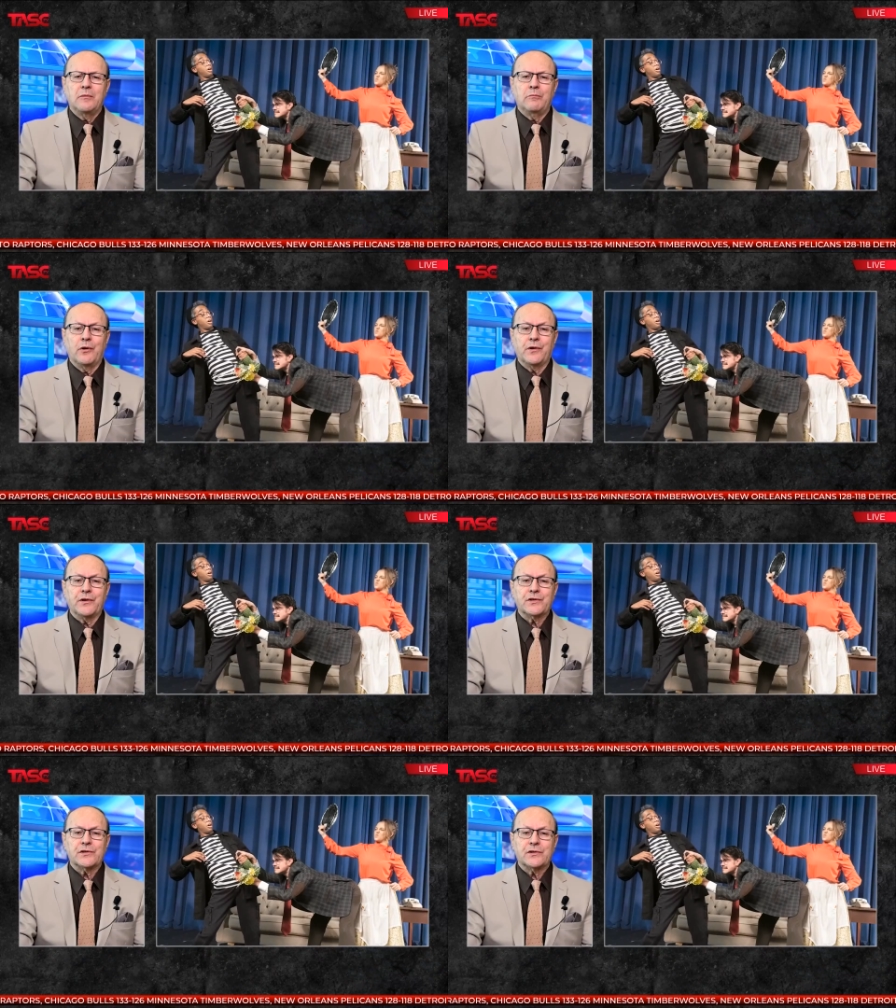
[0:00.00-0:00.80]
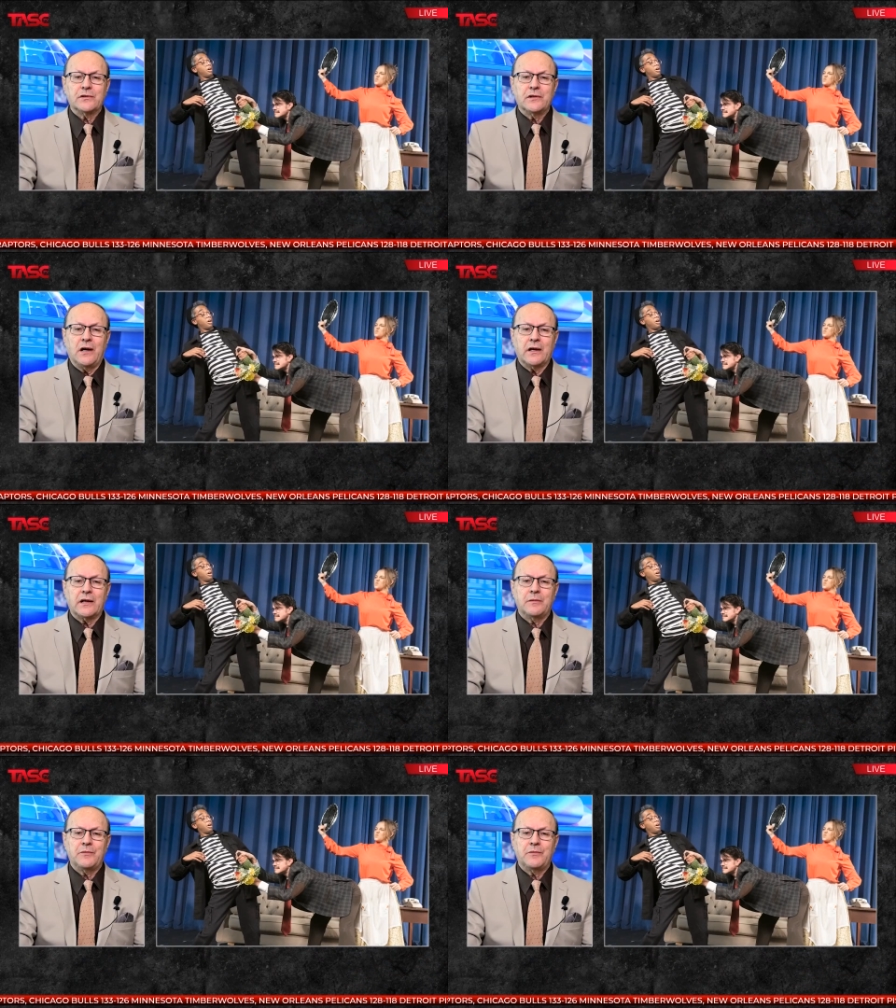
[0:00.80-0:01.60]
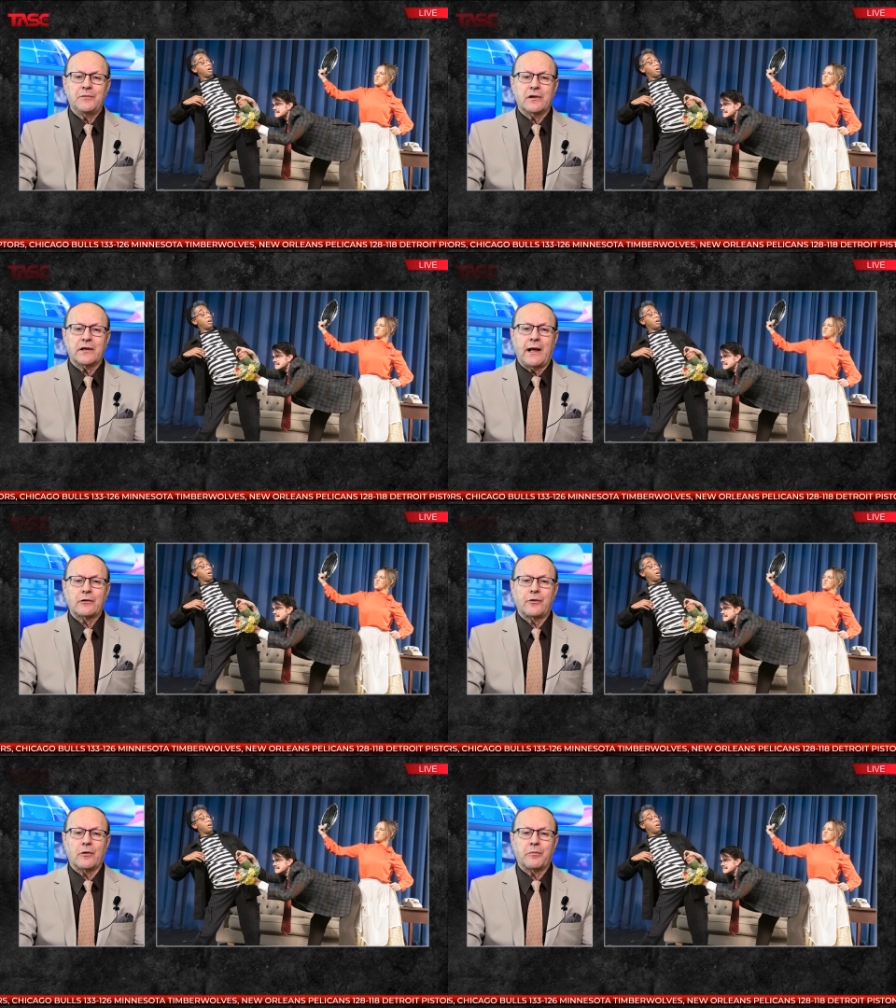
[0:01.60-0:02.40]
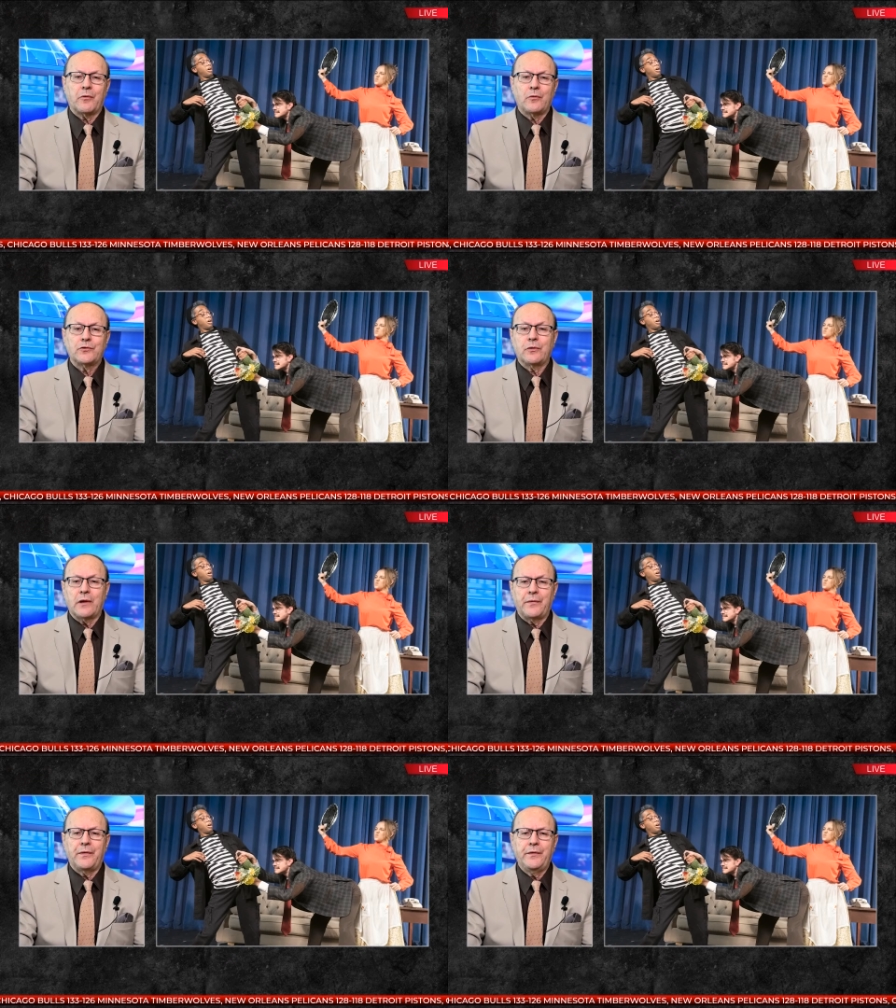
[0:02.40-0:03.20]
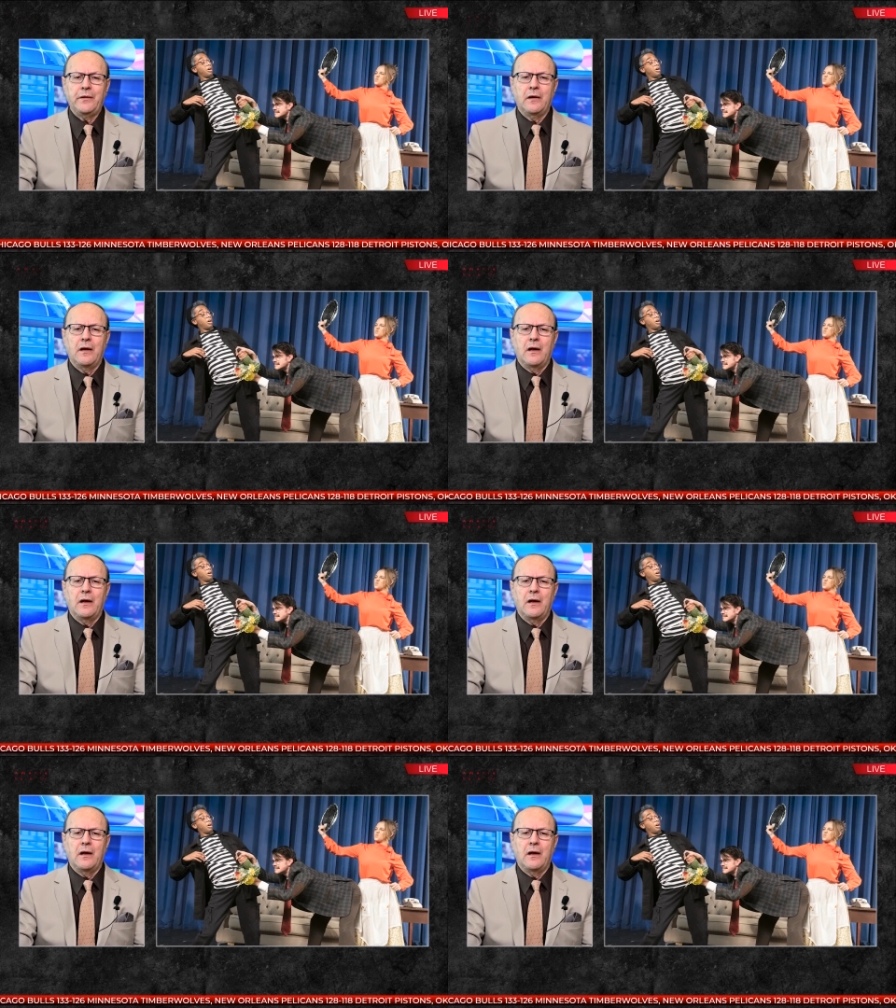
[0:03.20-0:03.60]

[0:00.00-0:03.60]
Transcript: British High Commissioner Calthorpe wrote to London,